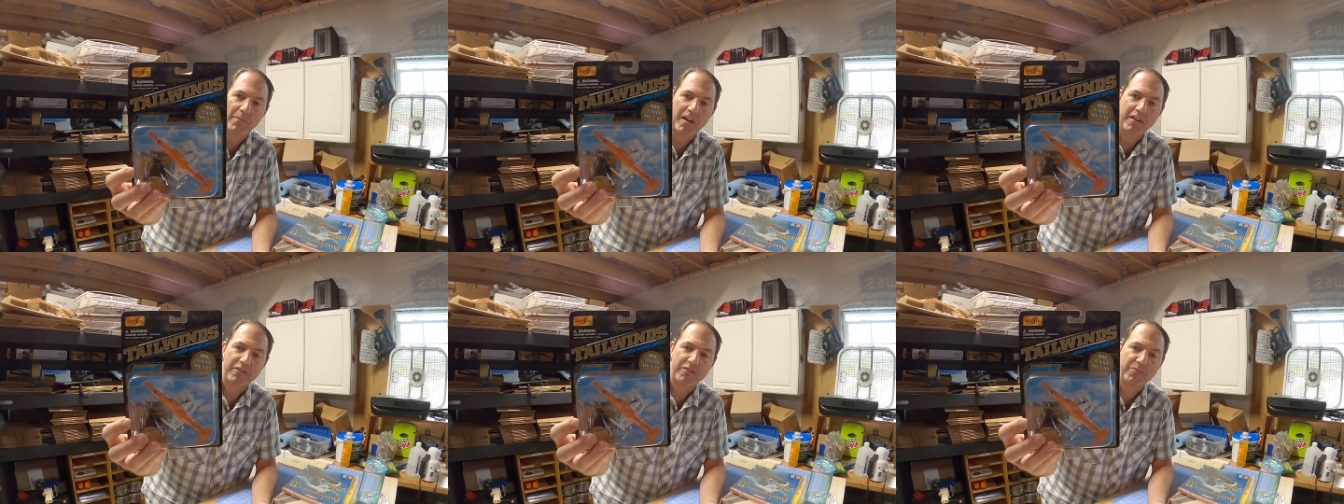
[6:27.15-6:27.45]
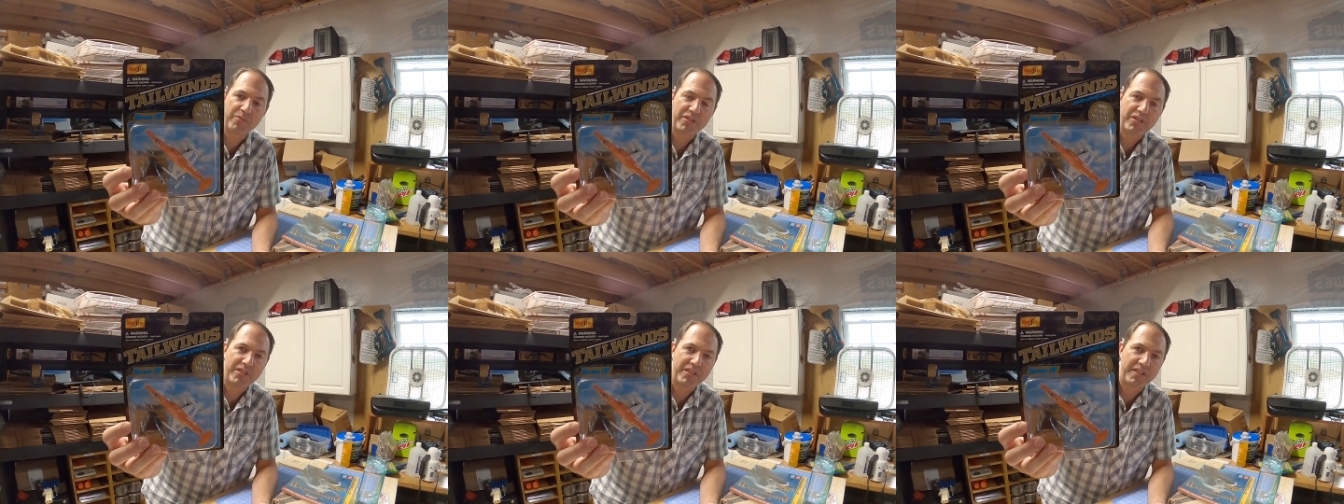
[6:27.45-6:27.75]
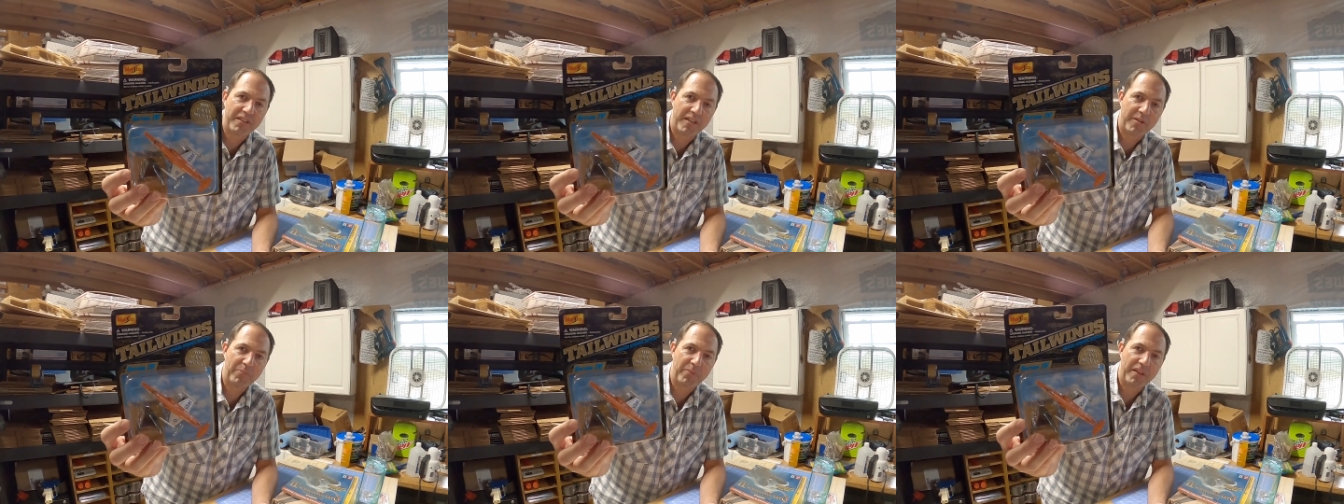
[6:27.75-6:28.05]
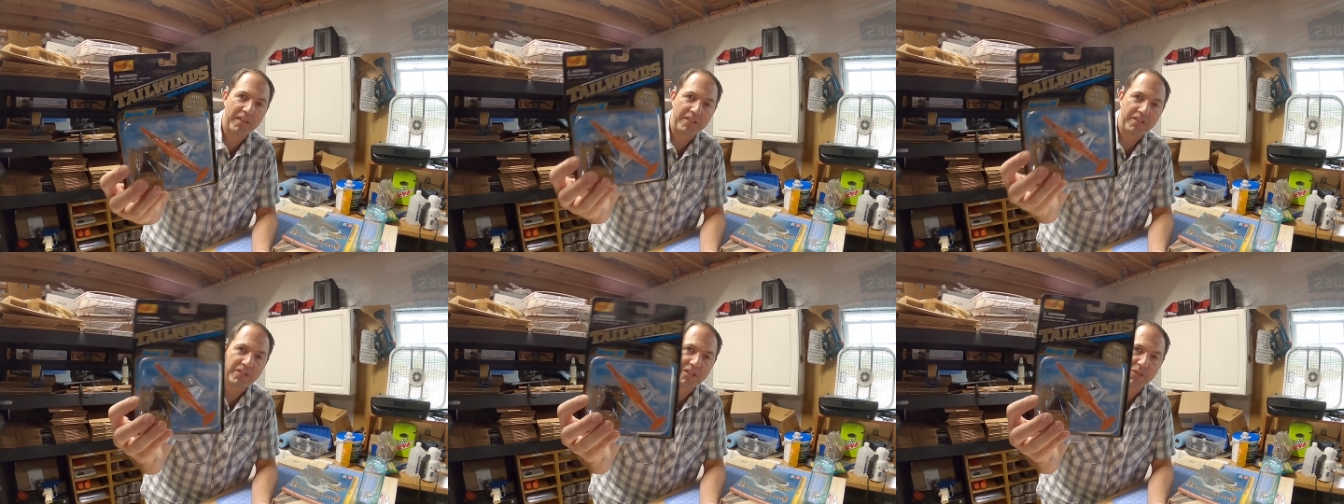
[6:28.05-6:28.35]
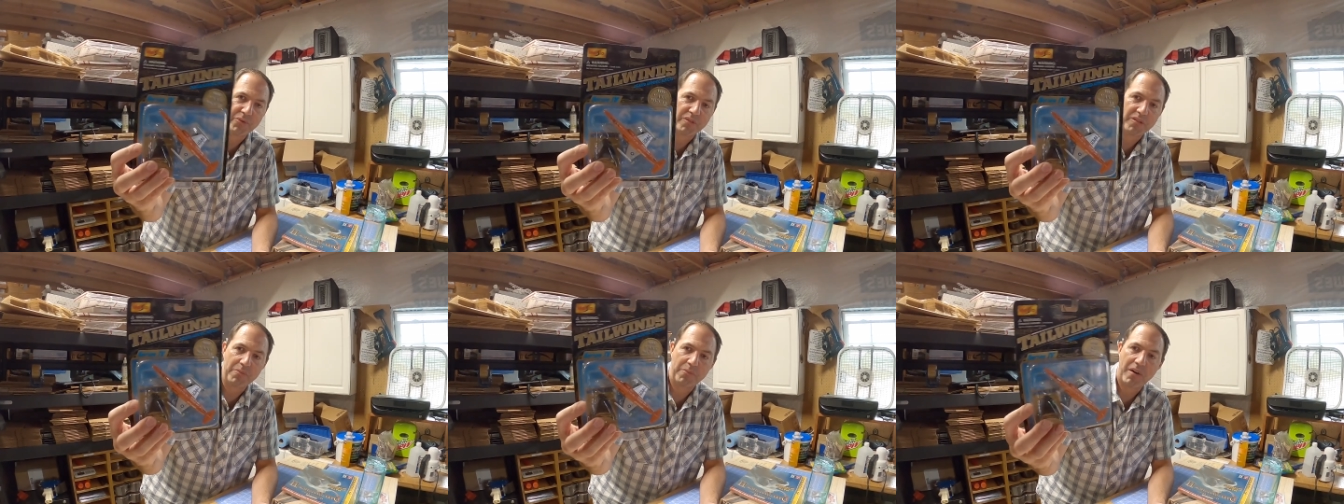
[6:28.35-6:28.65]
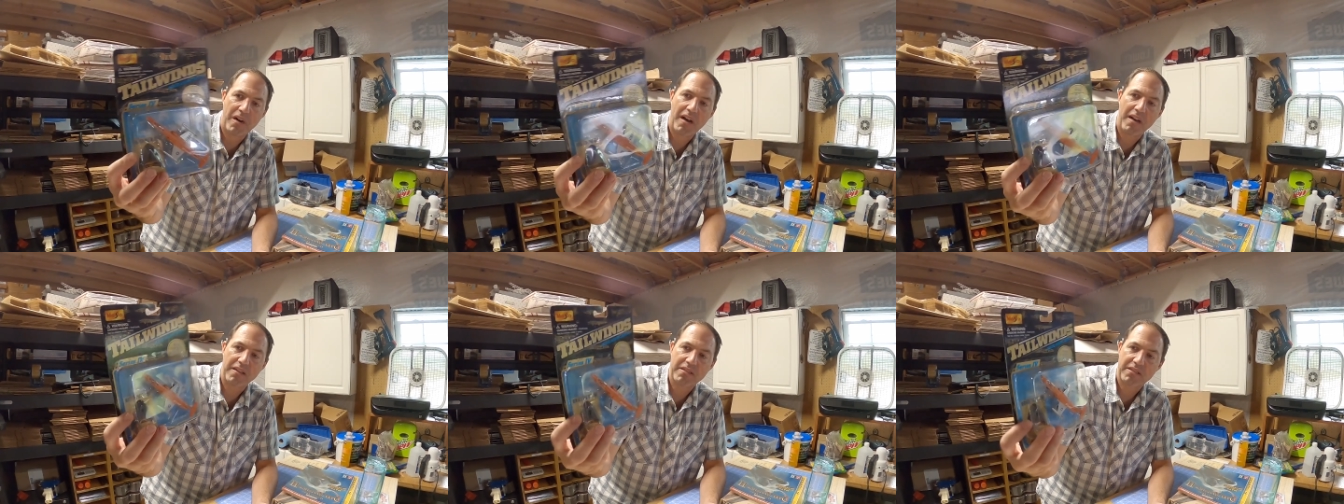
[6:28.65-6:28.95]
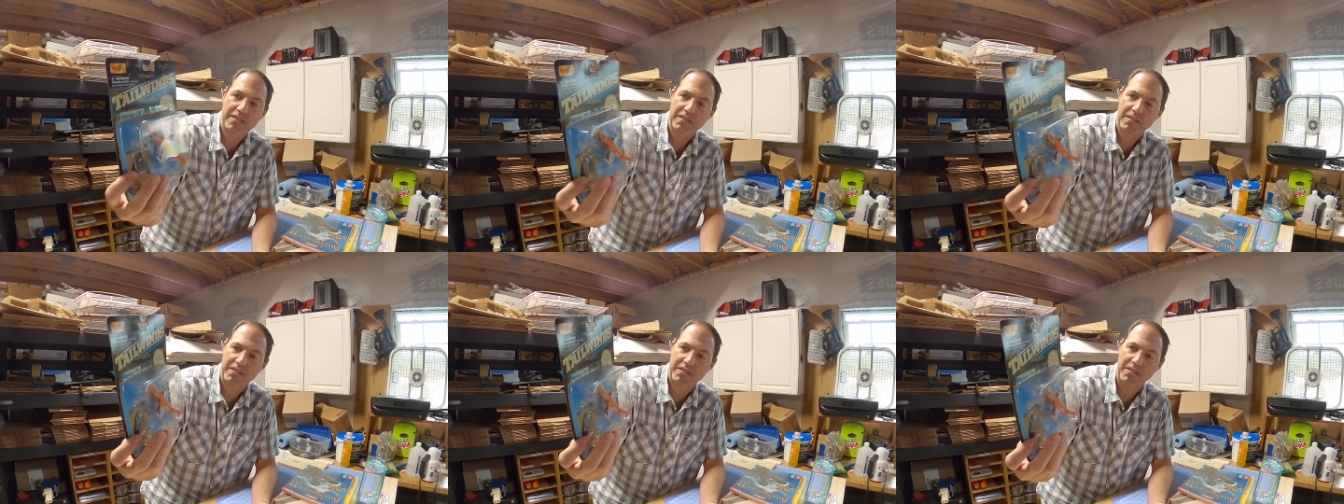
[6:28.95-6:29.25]
Micro Machine airplanes new in the
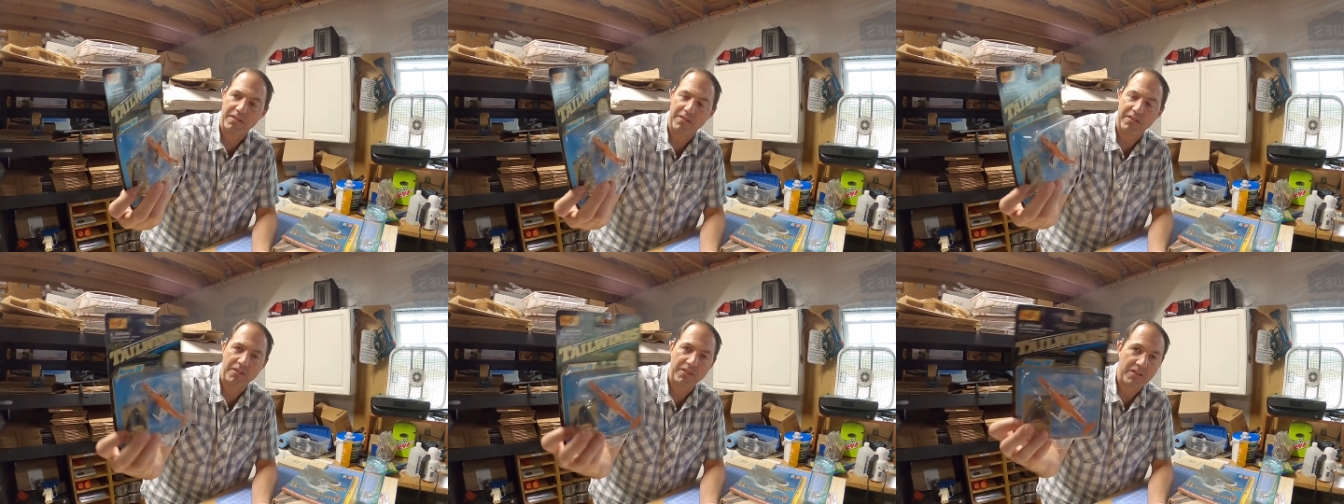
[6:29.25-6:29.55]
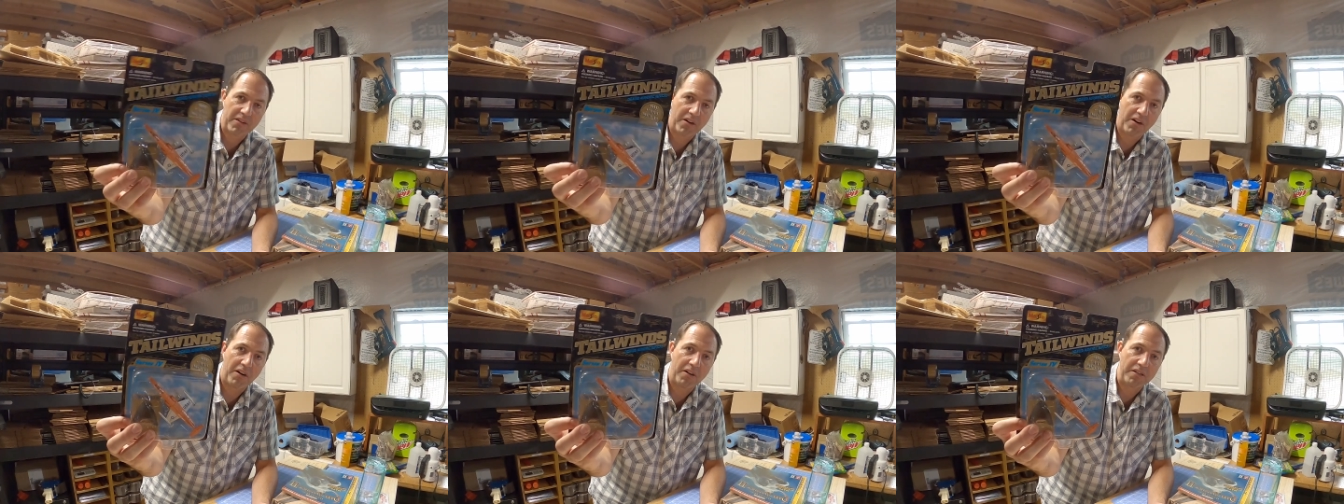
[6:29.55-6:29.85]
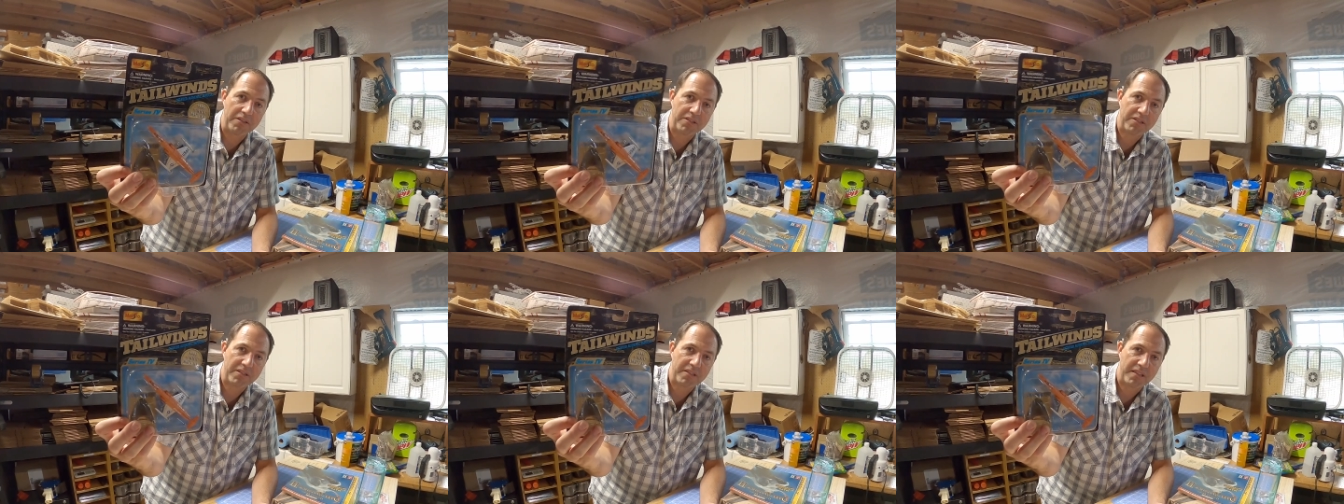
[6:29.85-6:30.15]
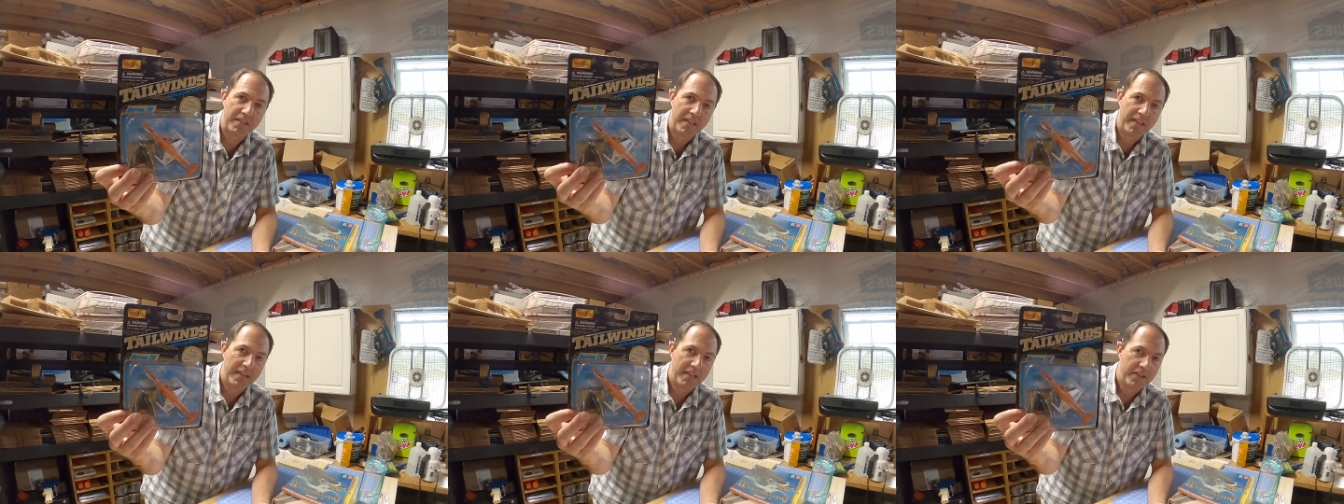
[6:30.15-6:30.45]
box, still on their cards.